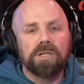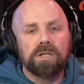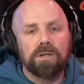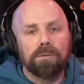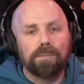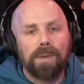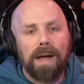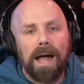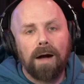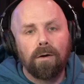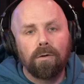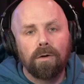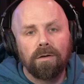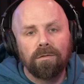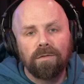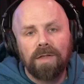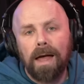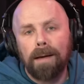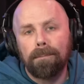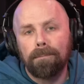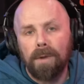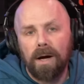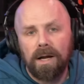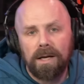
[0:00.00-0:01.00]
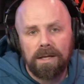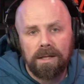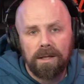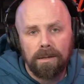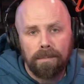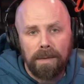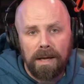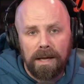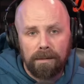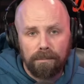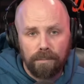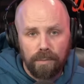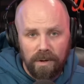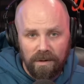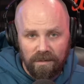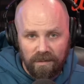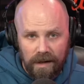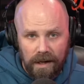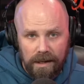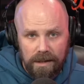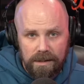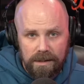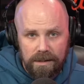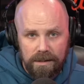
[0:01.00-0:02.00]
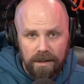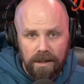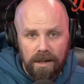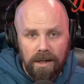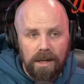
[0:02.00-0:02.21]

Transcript: the power of that Money in the Bank briefcase.